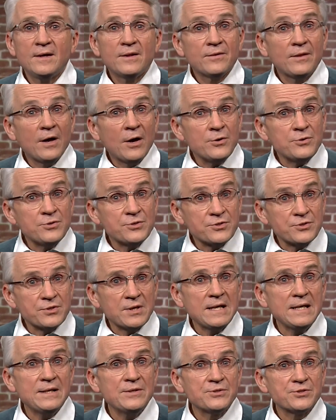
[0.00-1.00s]
Those
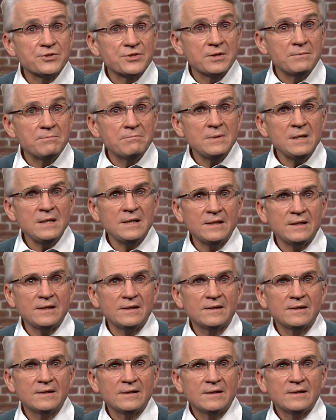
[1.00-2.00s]
scenes to me
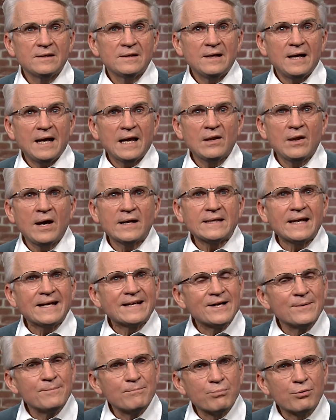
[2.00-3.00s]
are like a
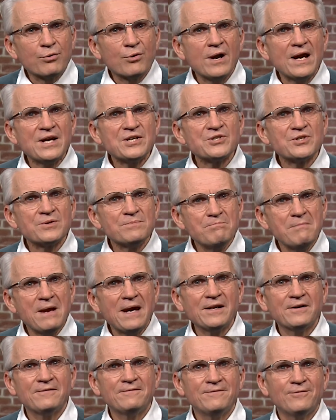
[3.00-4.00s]
compressed
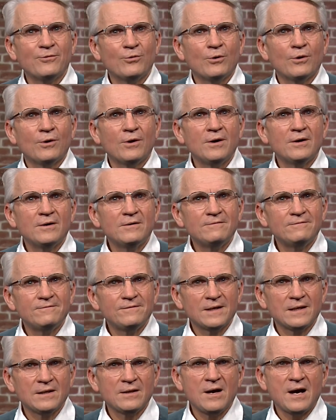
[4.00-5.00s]
metaphor
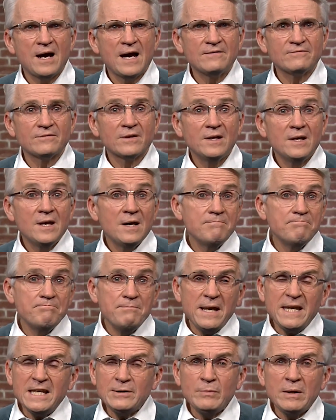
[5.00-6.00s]
for life.
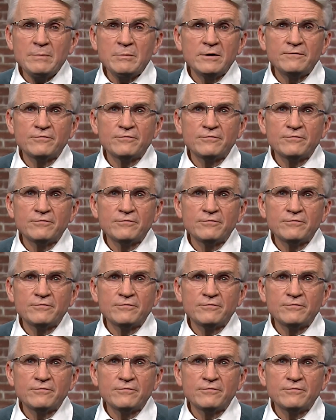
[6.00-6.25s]
Men and women